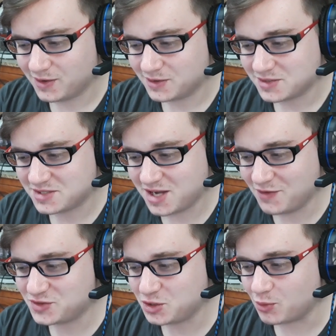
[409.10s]

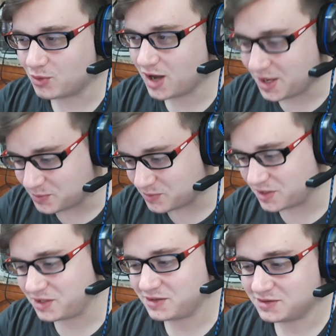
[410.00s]
Serves you right,
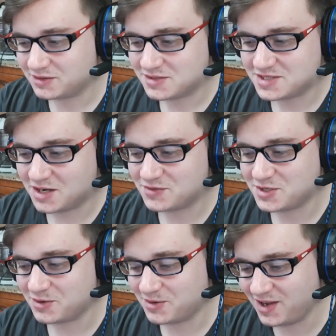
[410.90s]
man. Serves you
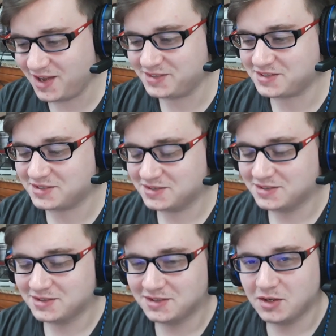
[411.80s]
right.
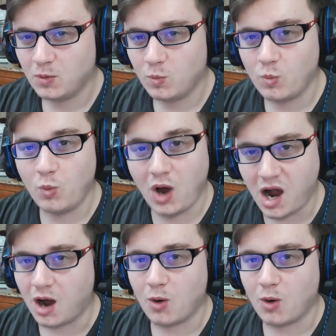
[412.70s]
Wow.